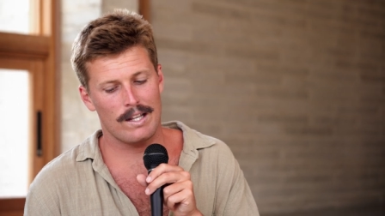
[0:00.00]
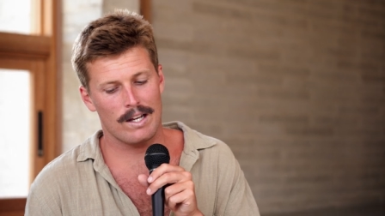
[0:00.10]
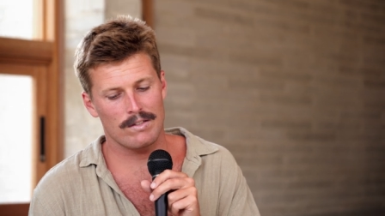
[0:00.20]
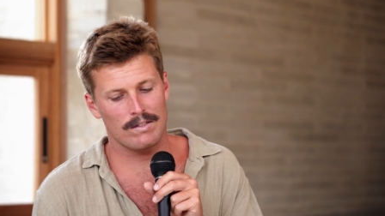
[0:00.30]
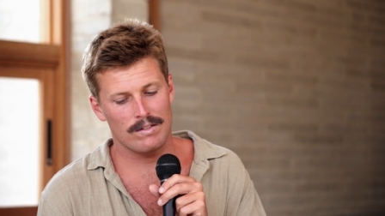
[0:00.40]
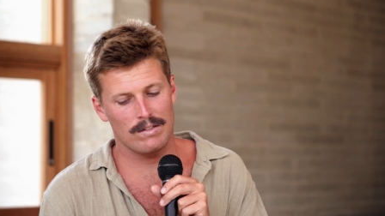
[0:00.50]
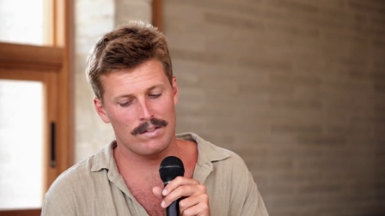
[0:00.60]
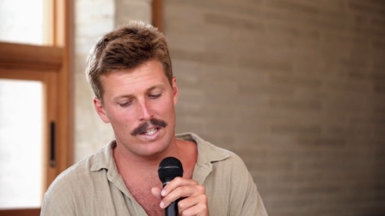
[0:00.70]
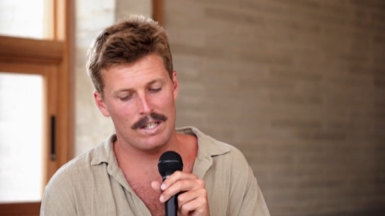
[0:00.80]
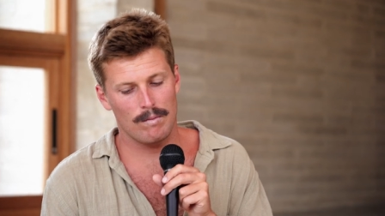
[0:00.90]
like
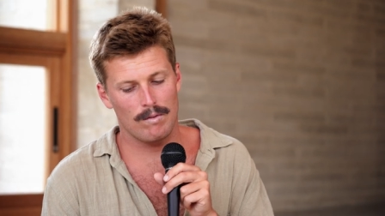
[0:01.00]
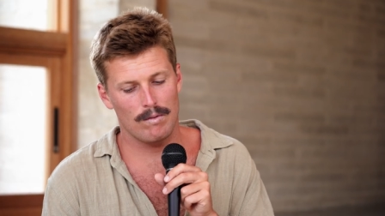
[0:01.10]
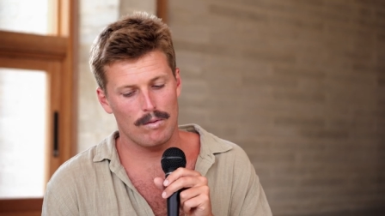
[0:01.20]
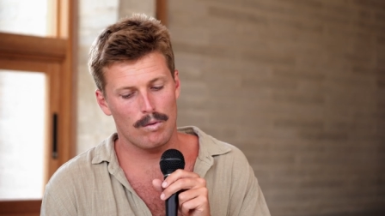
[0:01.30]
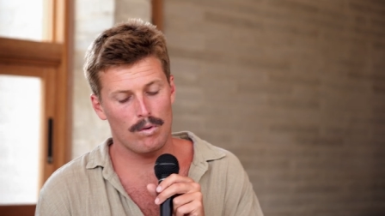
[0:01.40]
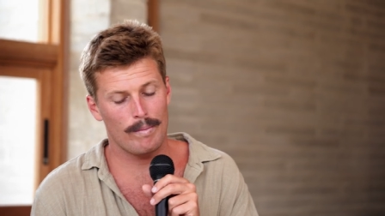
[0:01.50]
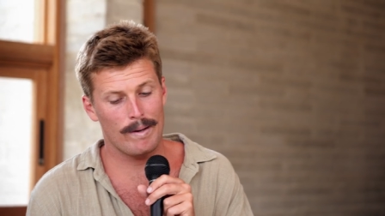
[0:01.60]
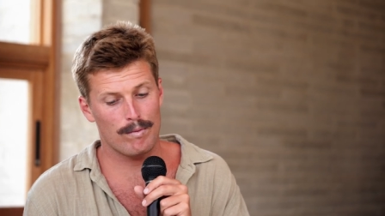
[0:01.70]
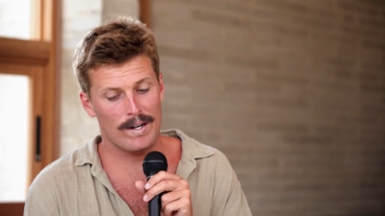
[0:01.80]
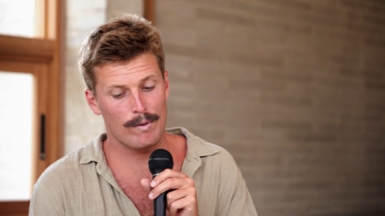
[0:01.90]
seeing all the
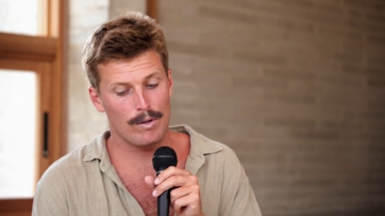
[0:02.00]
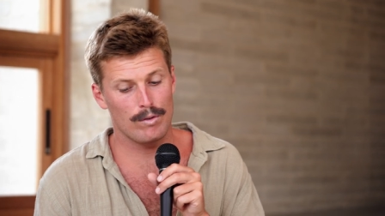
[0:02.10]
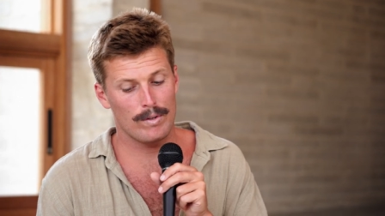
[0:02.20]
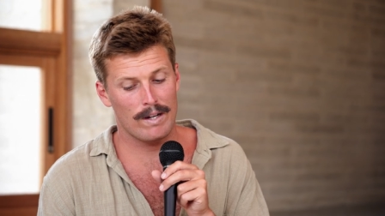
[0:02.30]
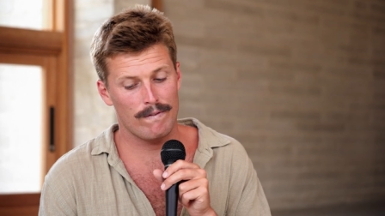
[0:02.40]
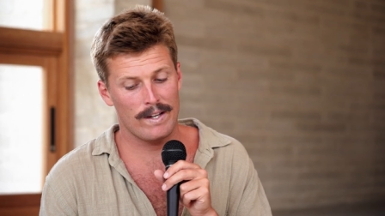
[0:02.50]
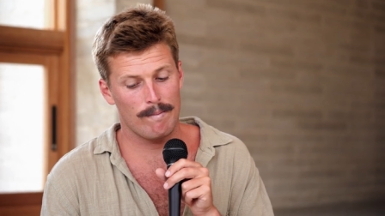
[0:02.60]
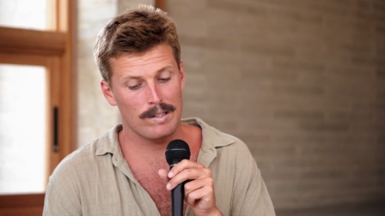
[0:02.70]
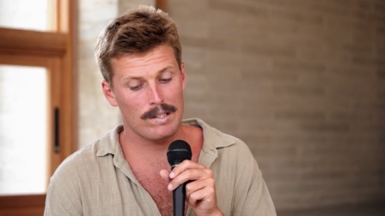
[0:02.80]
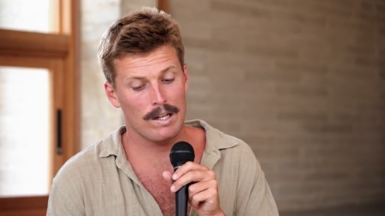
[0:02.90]
people around me who do have
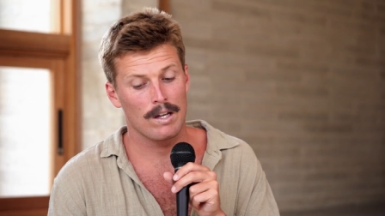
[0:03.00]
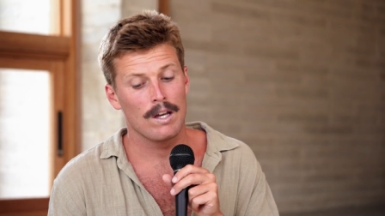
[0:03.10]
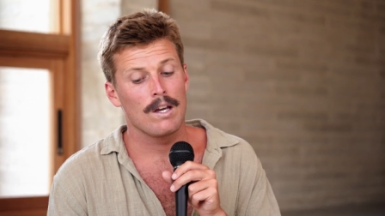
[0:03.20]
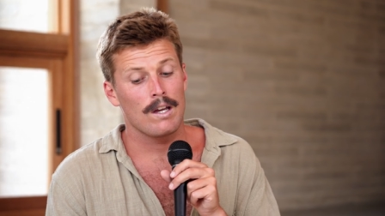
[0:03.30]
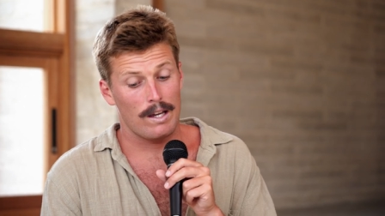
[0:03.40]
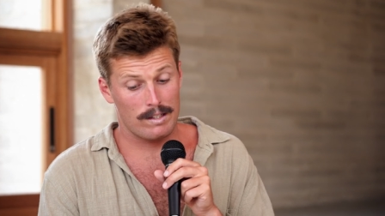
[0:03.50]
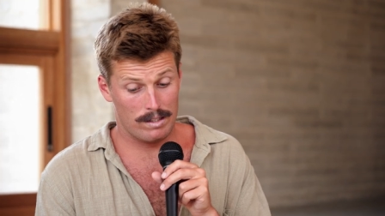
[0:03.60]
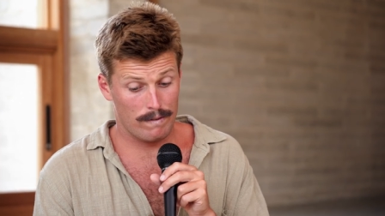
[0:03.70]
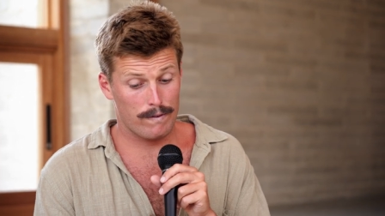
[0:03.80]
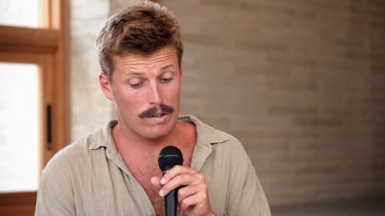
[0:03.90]
families like it's a
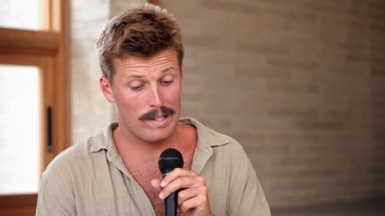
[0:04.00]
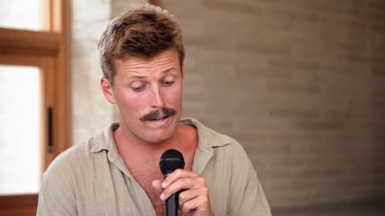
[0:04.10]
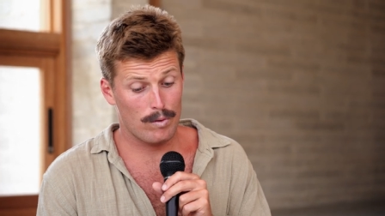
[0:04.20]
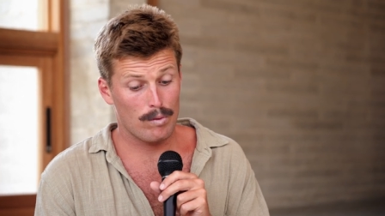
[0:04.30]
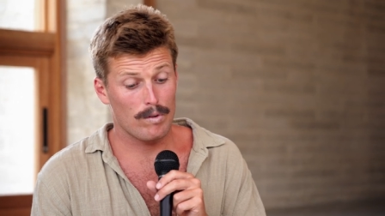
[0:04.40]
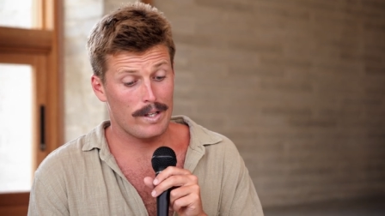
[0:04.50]
different level